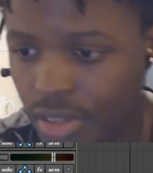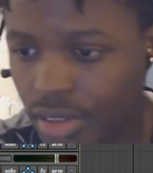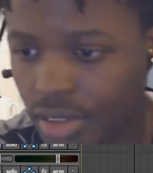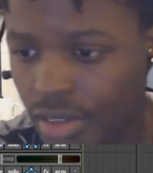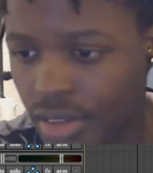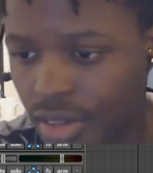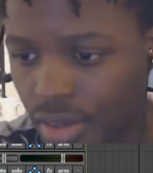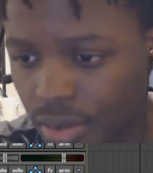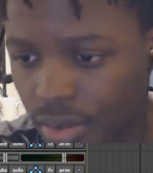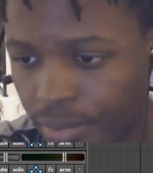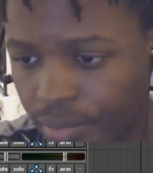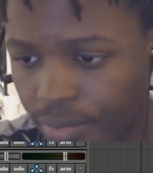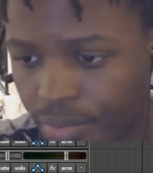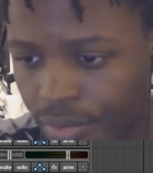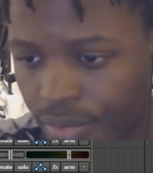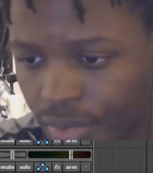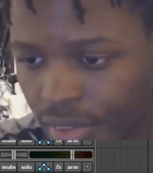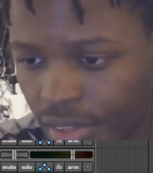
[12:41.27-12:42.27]
the
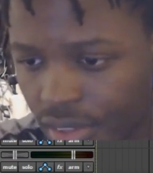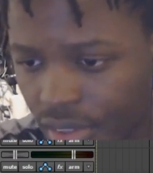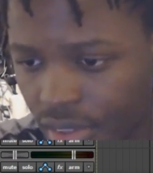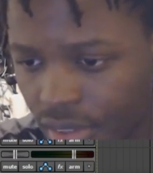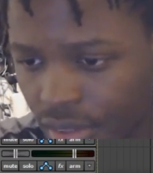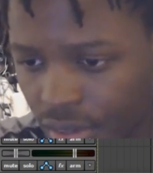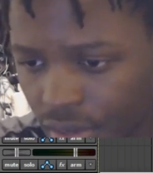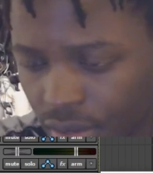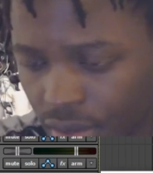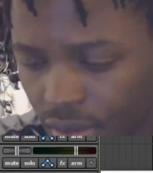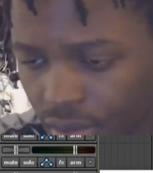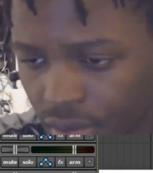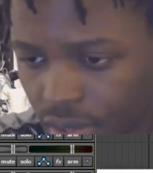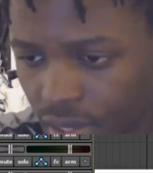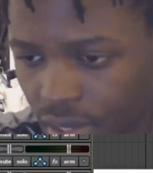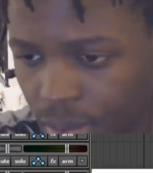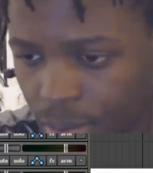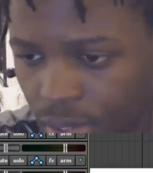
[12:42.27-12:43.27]

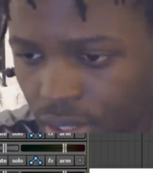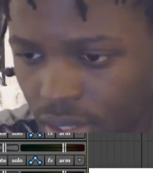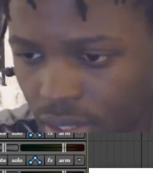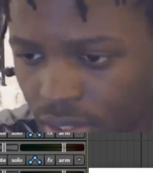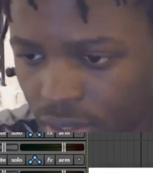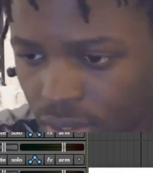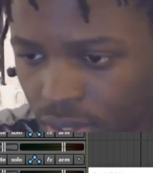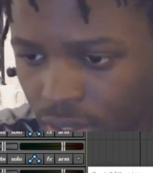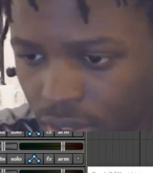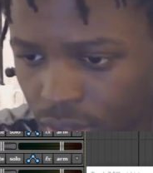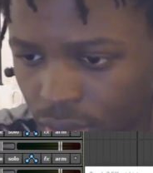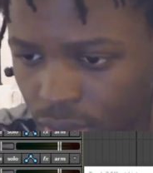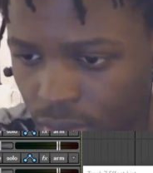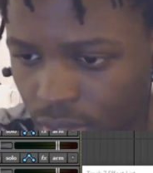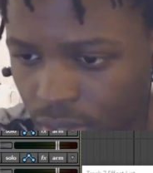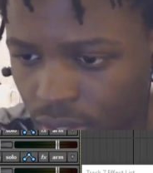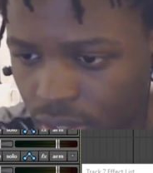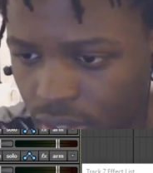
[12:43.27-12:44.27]
type of things you can do with
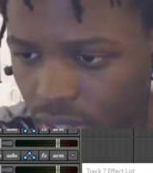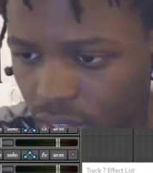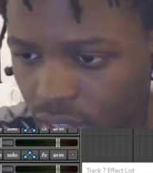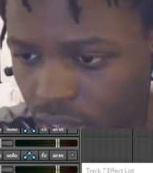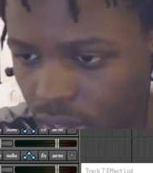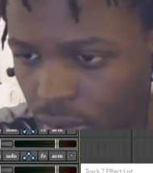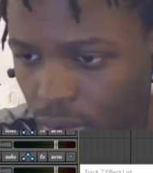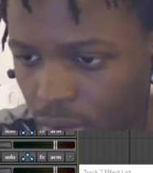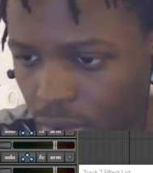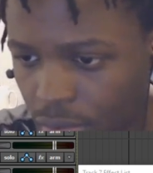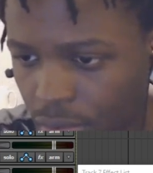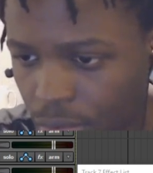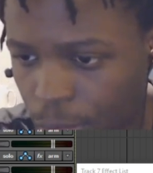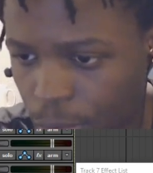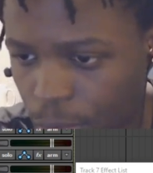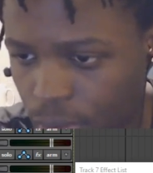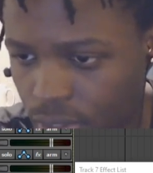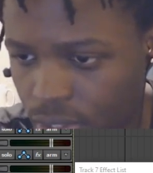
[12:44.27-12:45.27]
this. Like you have the
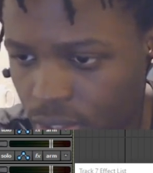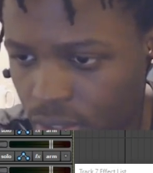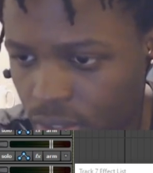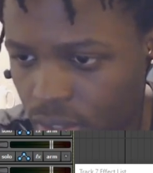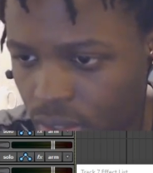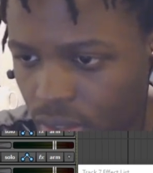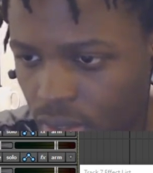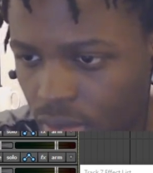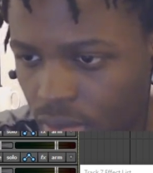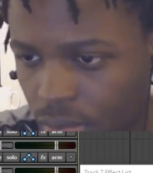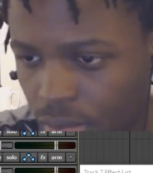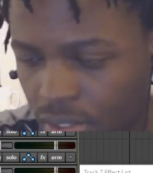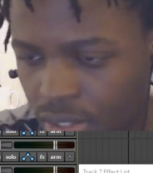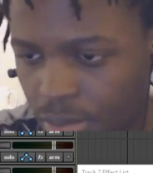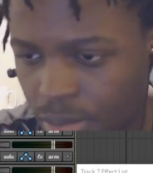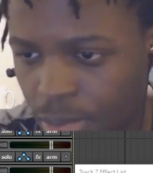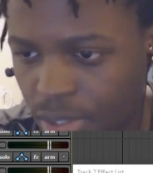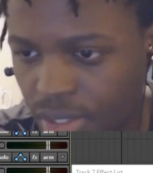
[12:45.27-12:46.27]
frequencies, which is
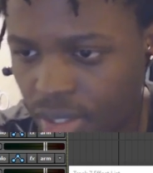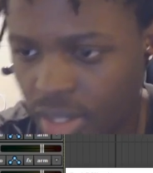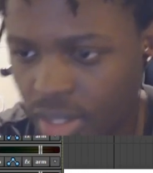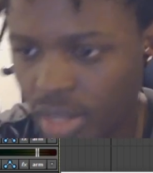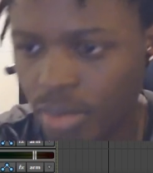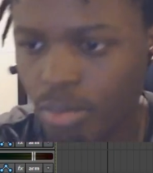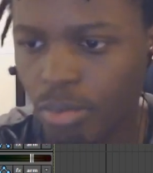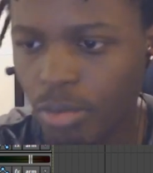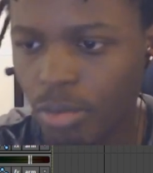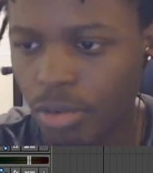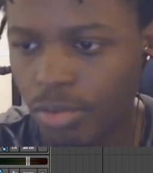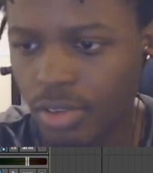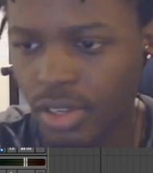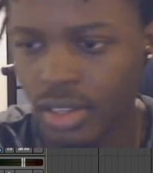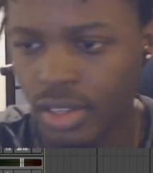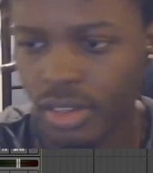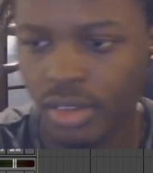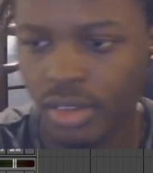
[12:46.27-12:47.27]
basically moving